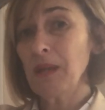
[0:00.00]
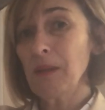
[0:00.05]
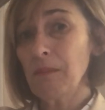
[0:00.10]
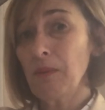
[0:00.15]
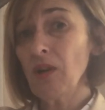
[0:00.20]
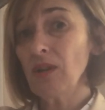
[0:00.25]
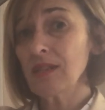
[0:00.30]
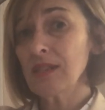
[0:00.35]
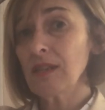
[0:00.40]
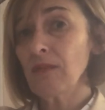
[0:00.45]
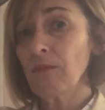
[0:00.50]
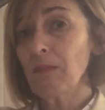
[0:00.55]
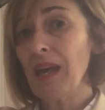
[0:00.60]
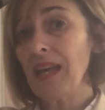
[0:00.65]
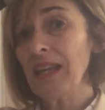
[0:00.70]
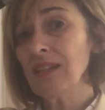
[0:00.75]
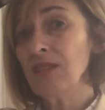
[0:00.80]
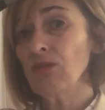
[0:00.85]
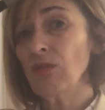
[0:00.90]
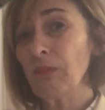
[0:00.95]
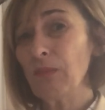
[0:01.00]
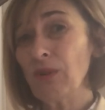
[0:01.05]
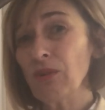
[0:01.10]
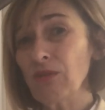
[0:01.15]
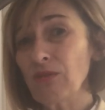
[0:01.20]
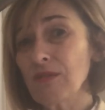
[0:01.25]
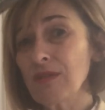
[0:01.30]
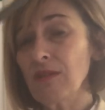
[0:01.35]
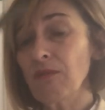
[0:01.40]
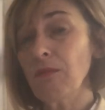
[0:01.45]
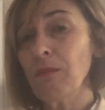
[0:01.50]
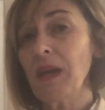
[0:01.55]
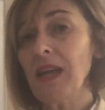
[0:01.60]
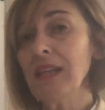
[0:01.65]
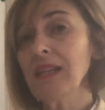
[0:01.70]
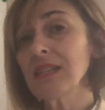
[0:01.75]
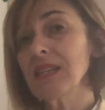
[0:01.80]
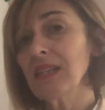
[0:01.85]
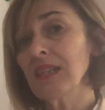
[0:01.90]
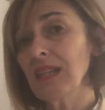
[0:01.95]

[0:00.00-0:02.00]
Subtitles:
pots of paint or bottles of paint,